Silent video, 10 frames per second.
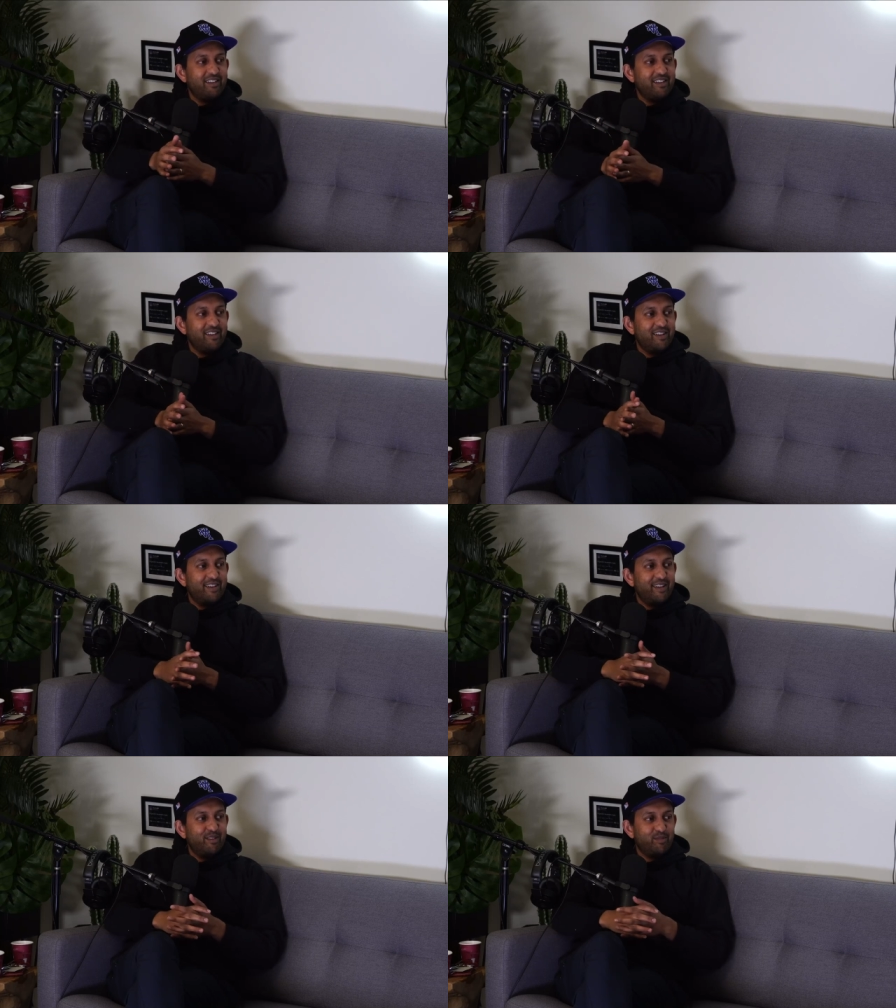
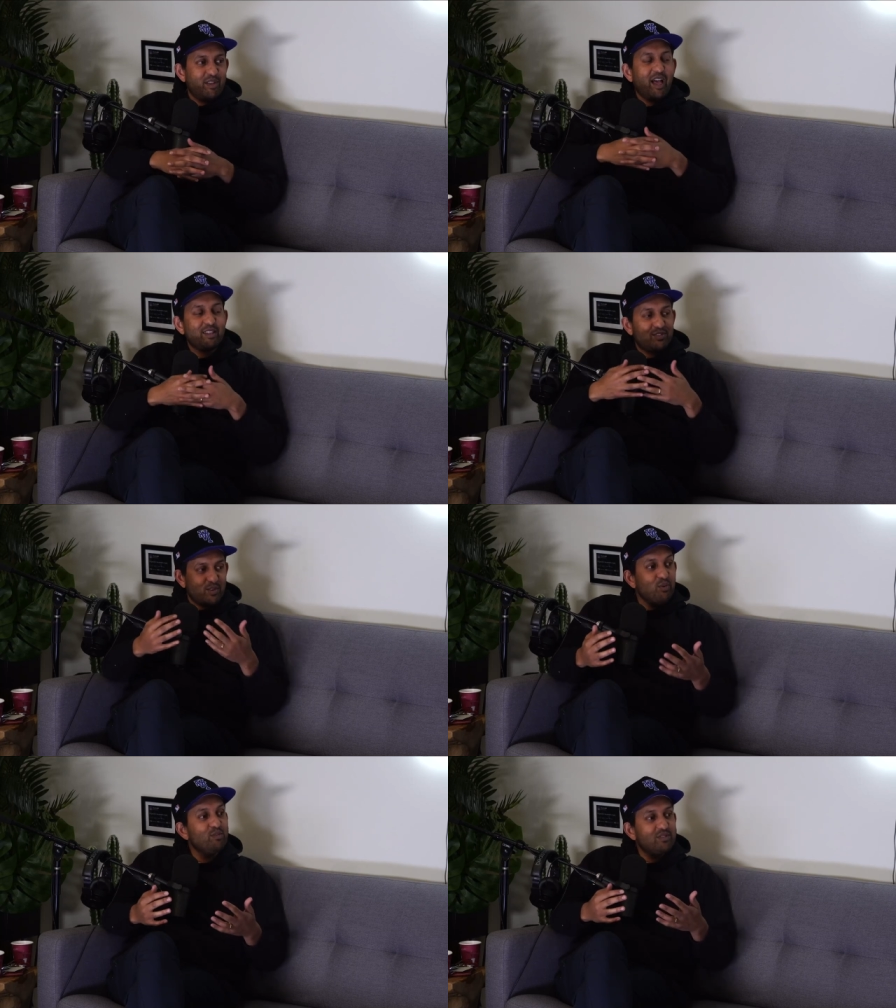uh, it was got
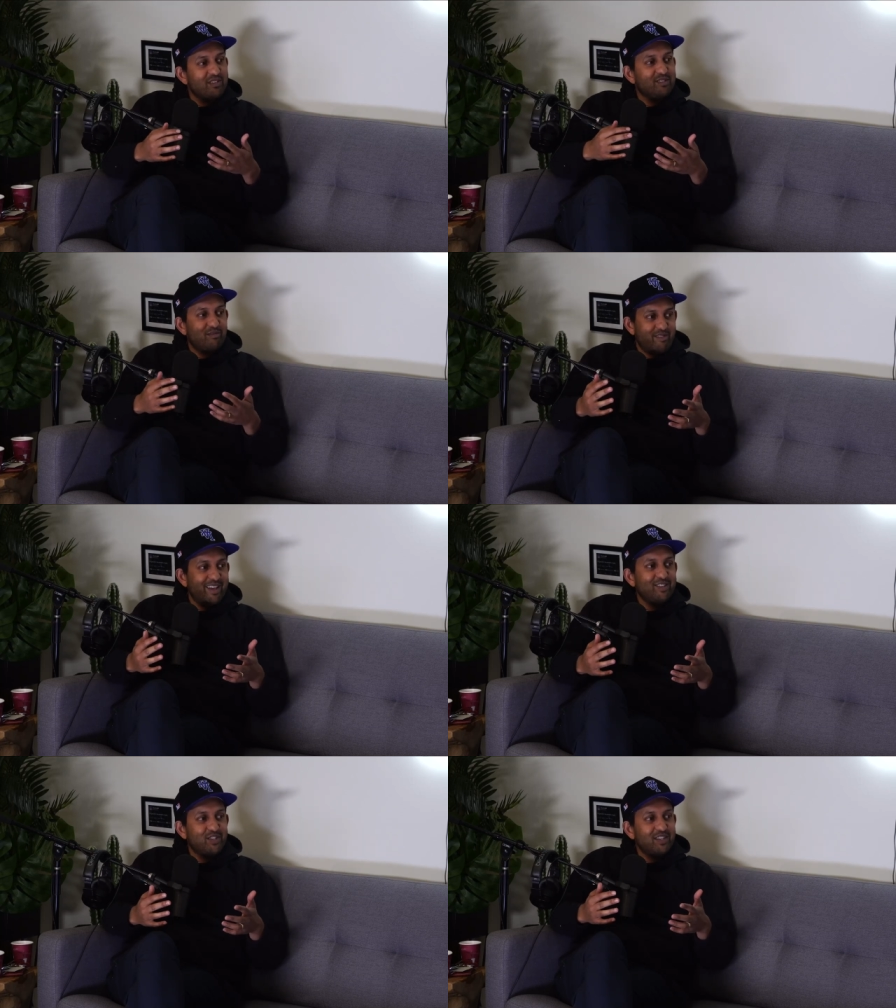sold to
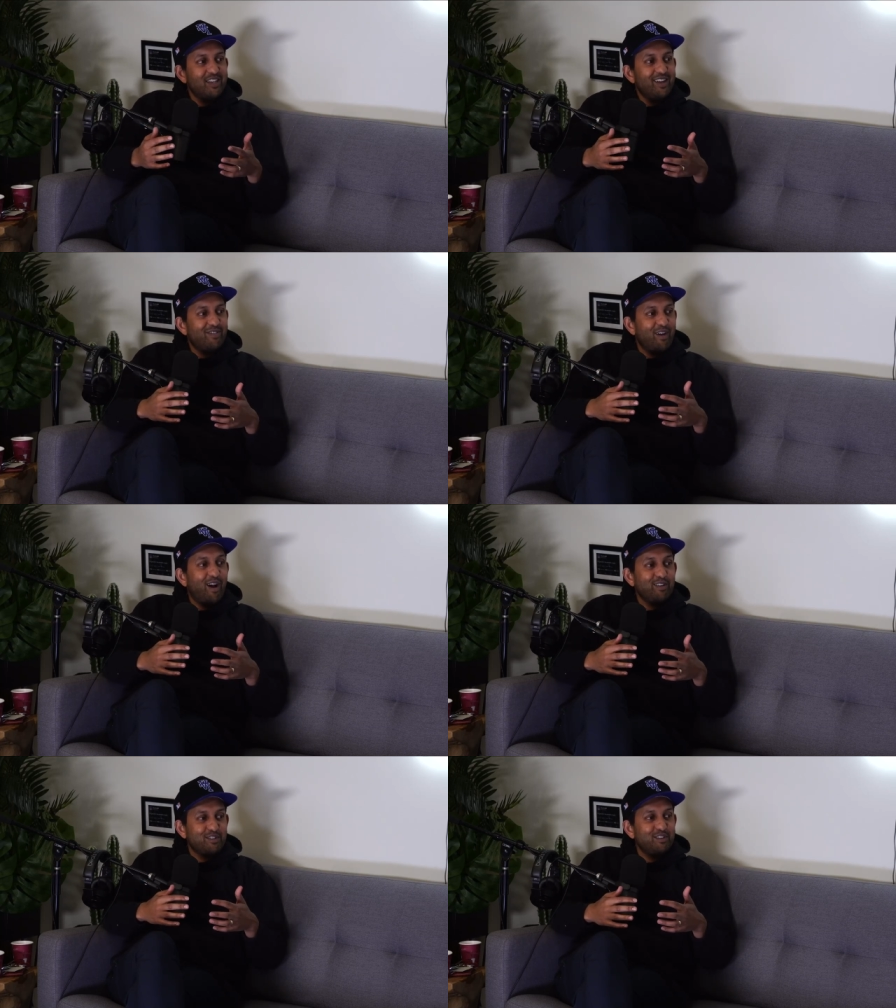Rich for
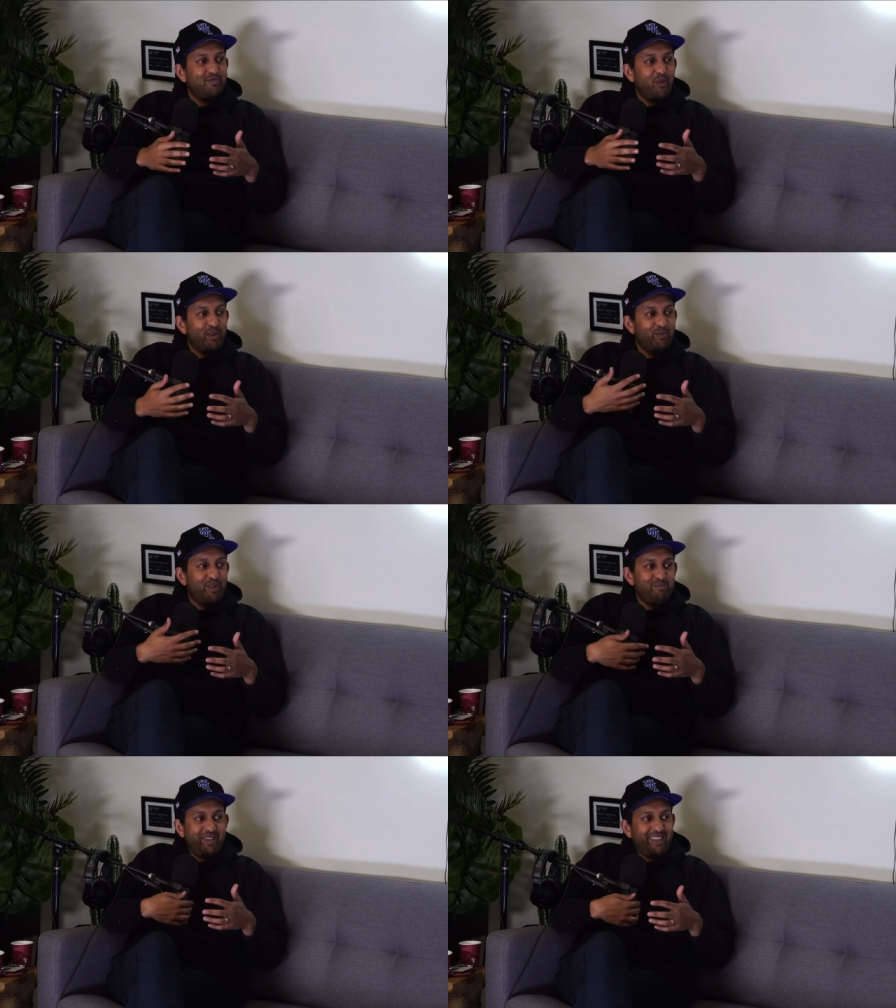
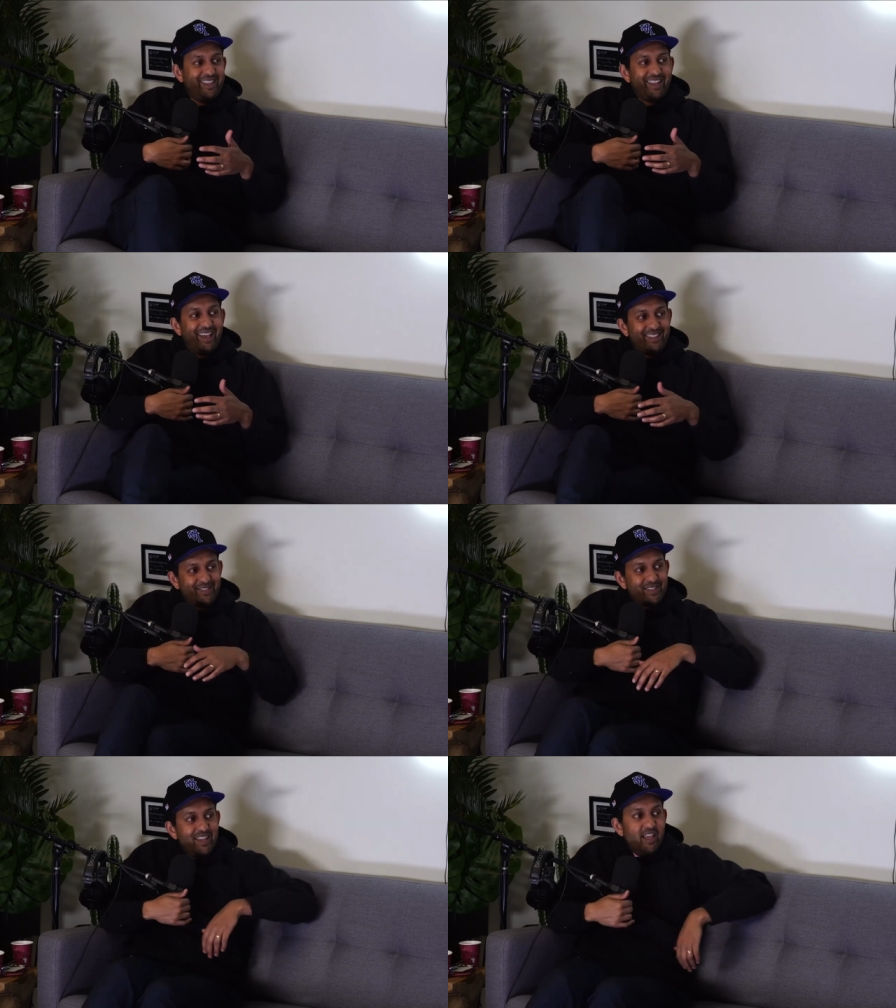141 million
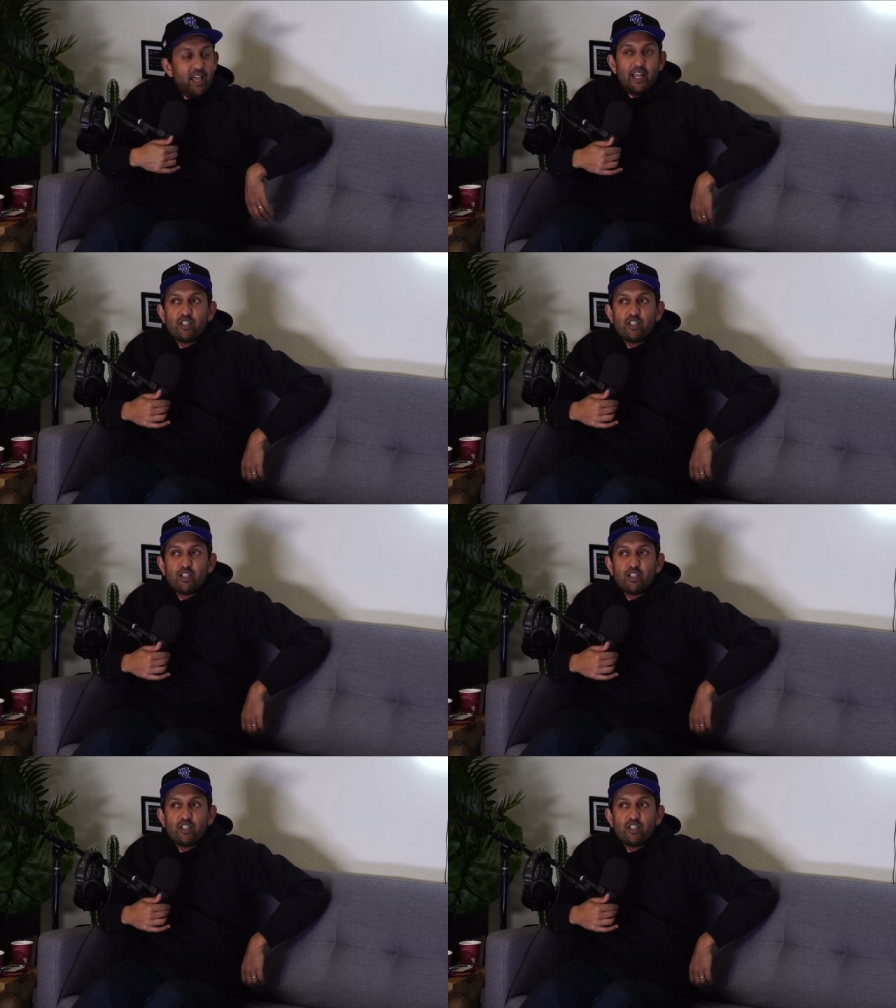dollars. It's